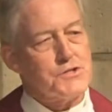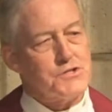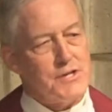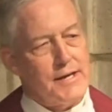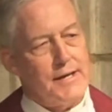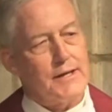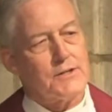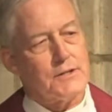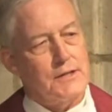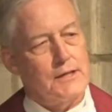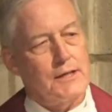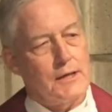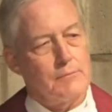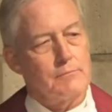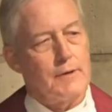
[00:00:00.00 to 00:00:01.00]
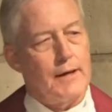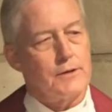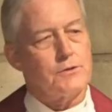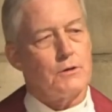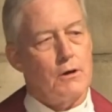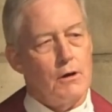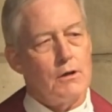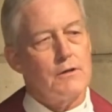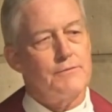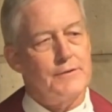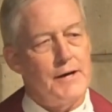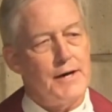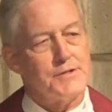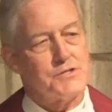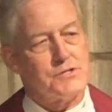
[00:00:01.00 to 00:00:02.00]
saying to him and to all of
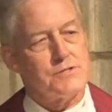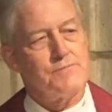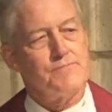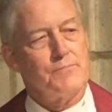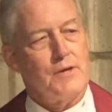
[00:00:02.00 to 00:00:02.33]
us